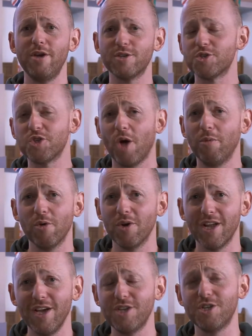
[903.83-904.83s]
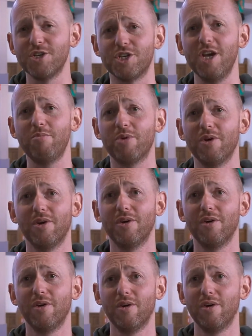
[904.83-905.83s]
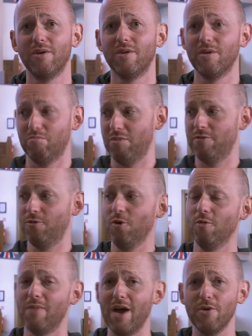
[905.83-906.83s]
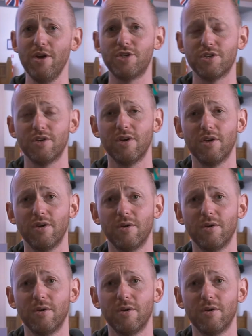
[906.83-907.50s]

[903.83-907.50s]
to stop a relationship before marriage